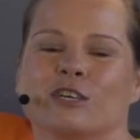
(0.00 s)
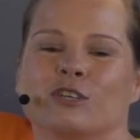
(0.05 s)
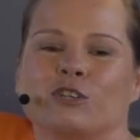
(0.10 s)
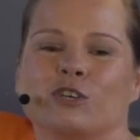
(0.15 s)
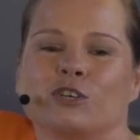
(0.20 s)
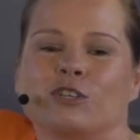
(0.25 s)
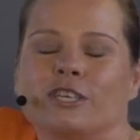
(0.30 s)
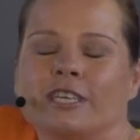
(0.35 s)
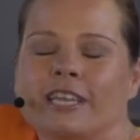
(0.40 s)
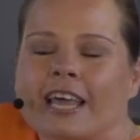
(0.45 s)

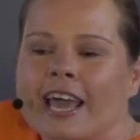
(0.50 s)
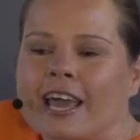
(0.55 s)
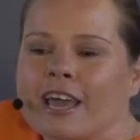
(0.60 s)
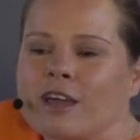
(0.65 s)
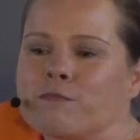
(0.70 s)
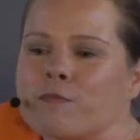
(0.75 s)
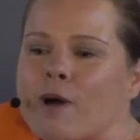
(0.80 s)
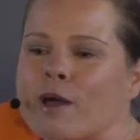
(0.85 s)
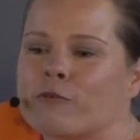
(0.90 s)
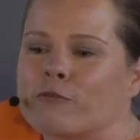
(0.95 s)
So
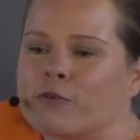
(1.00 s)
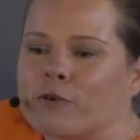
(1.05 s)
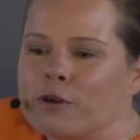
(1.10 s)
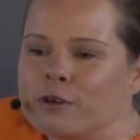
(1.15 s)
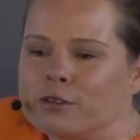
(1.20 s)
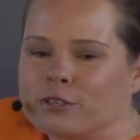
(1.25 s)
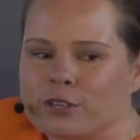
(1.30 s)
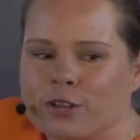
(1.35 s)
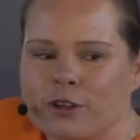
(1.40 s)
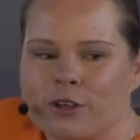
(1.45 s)
today, my
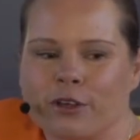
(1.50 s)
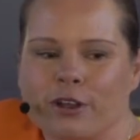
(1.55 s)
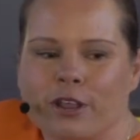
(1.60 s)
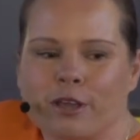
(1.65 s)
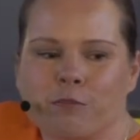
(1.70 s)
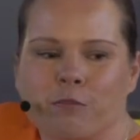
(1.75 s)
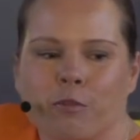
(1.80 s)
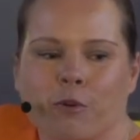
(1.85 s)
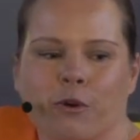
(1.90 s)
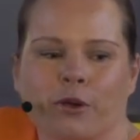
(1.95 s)
first
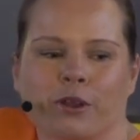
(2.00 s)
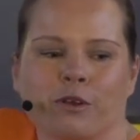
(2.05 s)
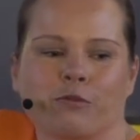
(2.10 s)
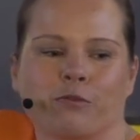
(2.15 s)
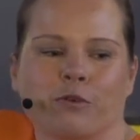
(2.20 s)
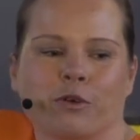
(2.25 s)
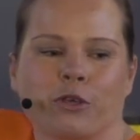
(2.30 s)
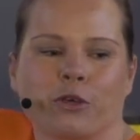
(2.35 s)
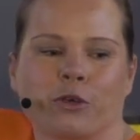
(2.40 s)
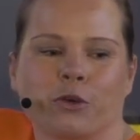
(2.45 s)
learning point
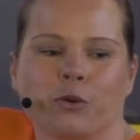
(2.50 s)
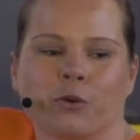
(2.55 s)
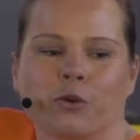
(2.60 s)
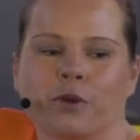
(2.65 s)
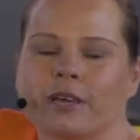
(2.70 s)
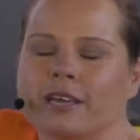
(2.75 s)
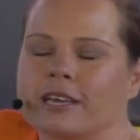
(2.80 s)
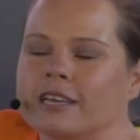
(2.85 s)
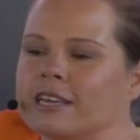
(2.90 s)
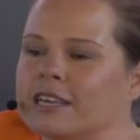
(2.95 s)
for
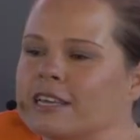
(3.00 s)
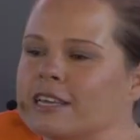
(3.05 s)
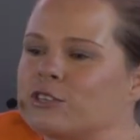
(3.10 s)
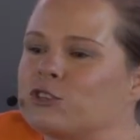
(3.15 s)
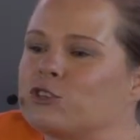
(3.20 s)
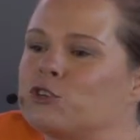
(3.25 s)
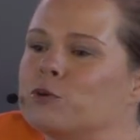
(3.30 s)
you is